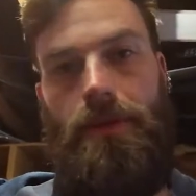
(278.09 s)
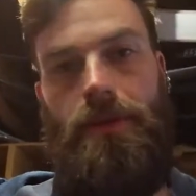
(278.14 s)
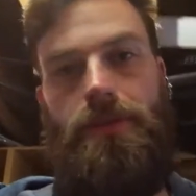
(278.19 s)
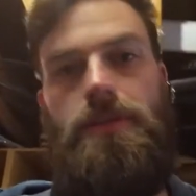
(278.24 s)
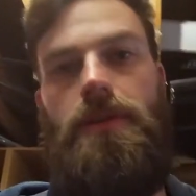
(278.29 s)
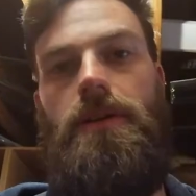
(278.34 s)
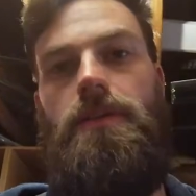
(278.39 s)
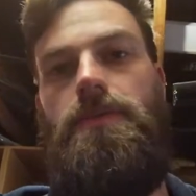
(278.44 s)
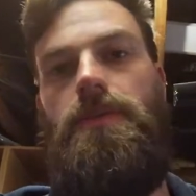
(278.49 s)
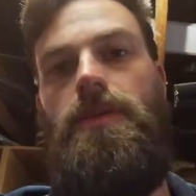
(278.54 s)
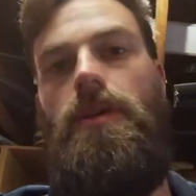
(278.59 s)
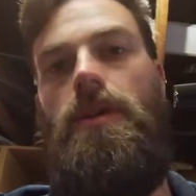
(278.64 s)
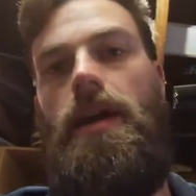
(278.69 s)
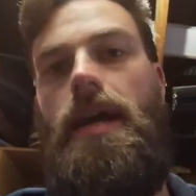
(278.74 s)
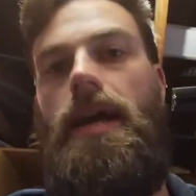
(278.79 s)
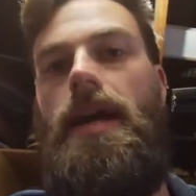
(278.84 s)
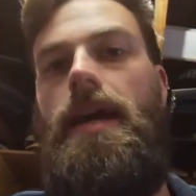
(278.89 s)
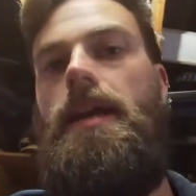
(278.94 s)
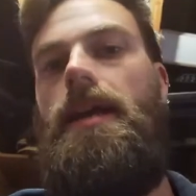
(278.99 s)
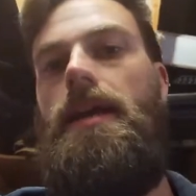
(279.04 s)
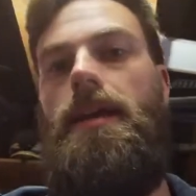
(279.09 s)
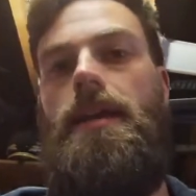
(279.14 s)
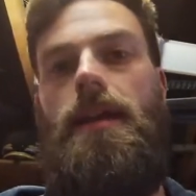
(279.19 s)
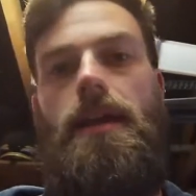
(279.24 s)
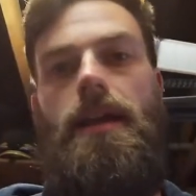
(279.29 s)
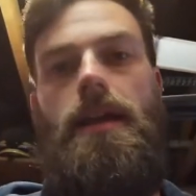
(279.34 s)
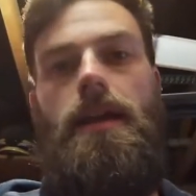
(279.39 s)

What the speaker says: So I've got a